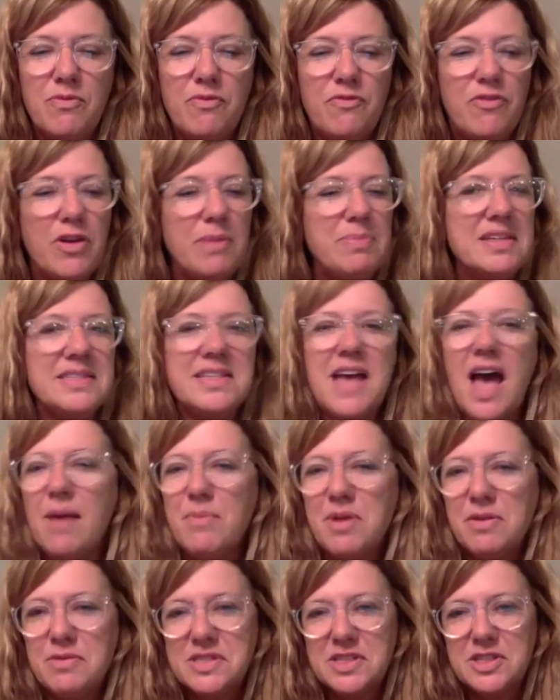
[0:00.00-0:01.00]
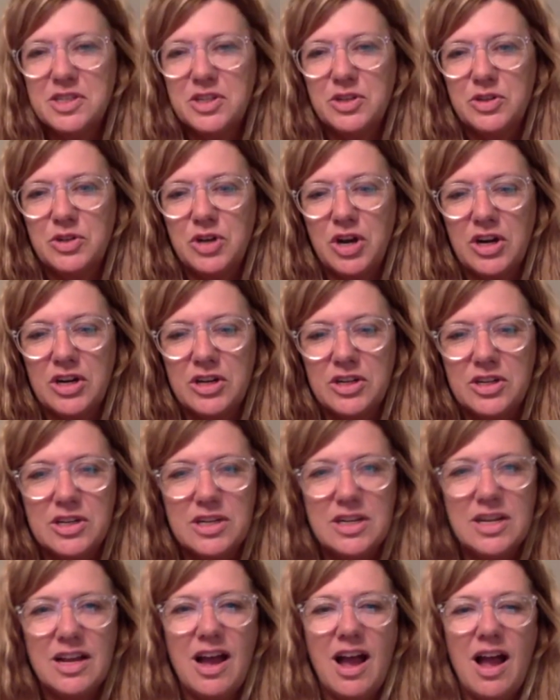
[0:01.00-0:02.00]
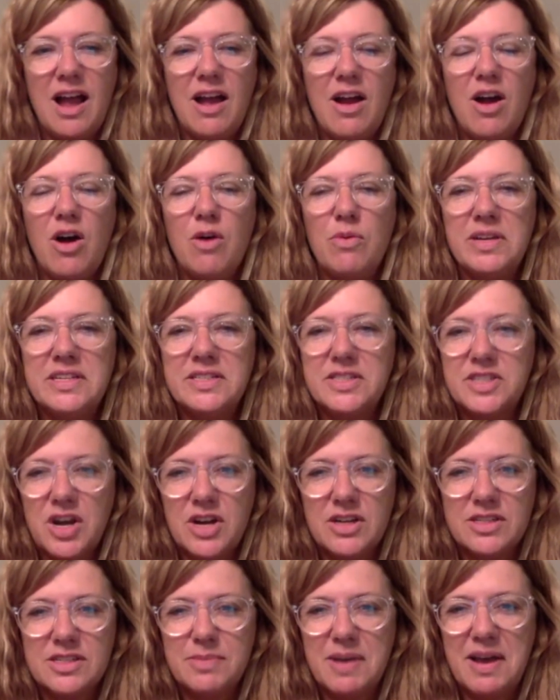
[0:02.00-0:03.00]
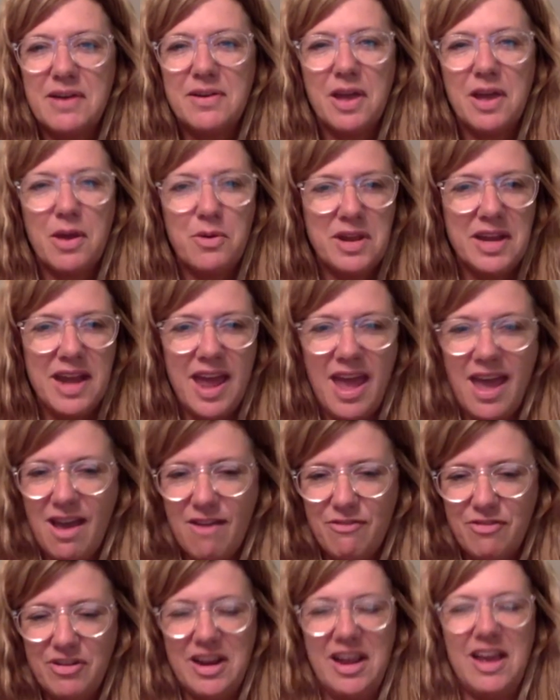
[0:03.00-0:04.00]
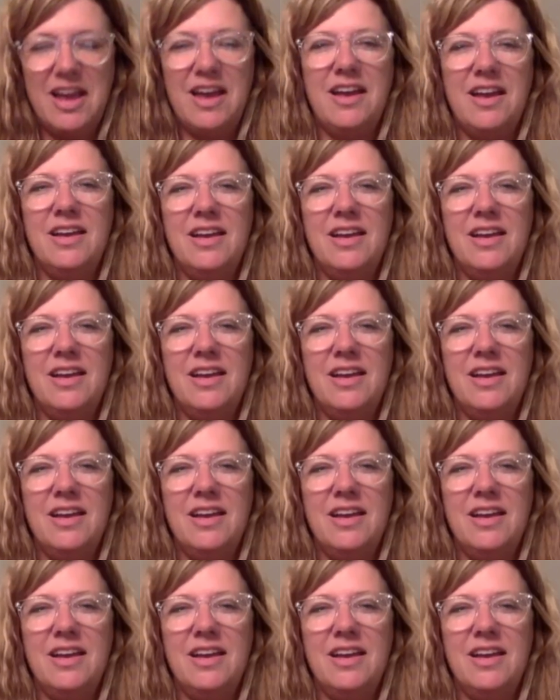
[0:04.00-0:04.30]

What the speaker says: from the time I was a little girl, I always talked about going to Africa.